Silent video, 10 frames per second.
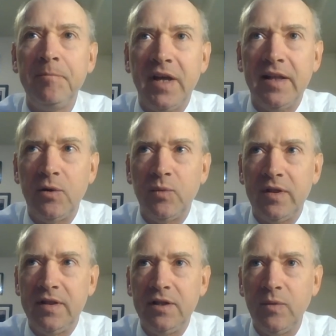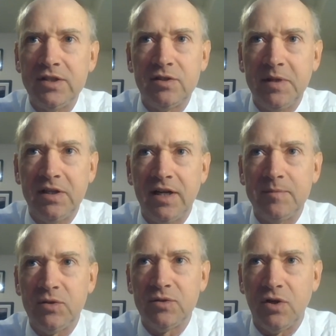And then within the Western paradigms,
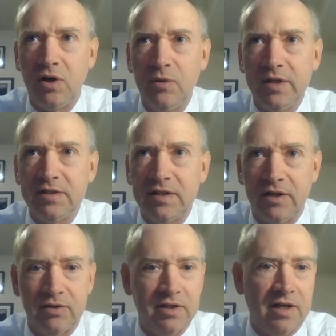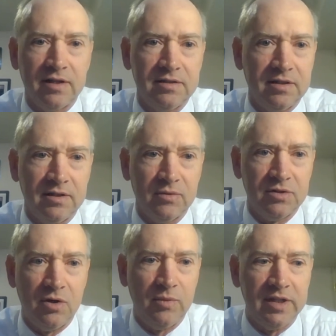there was always heterodoxy. There was
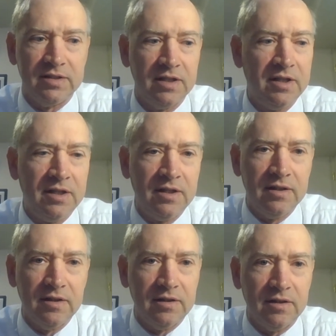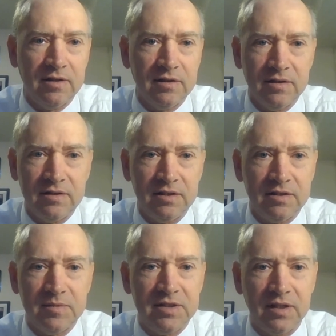always the
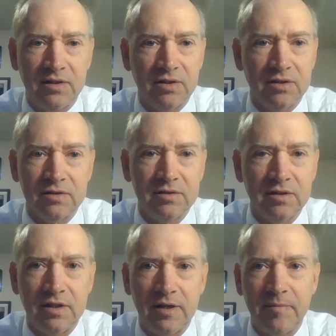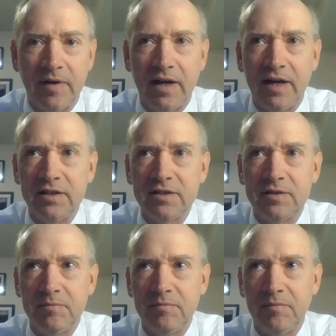systems thinkers.
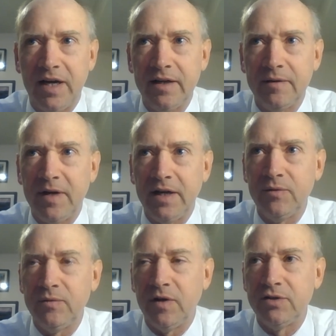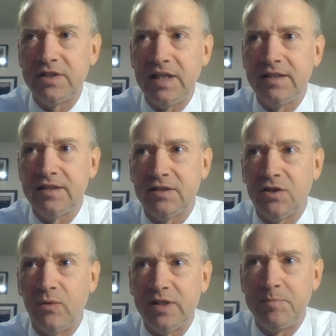My understanding is it's
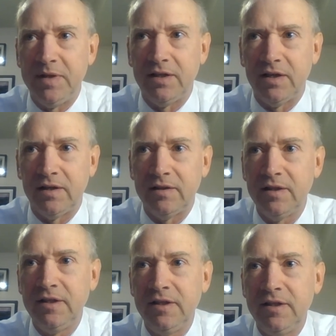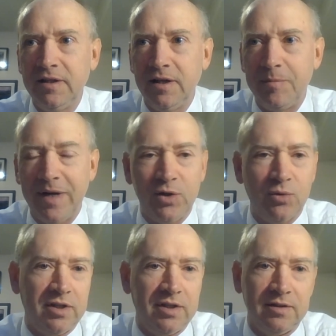always been a
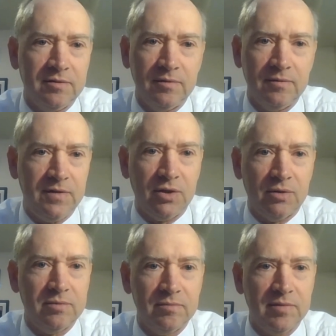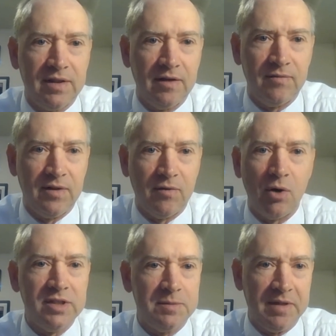minority view, but they've
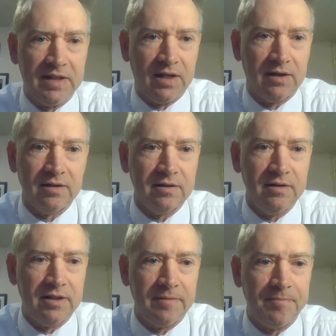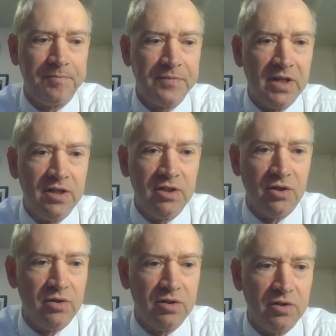always been there.
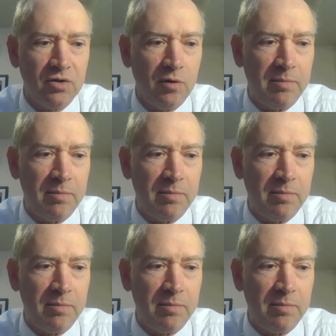You can go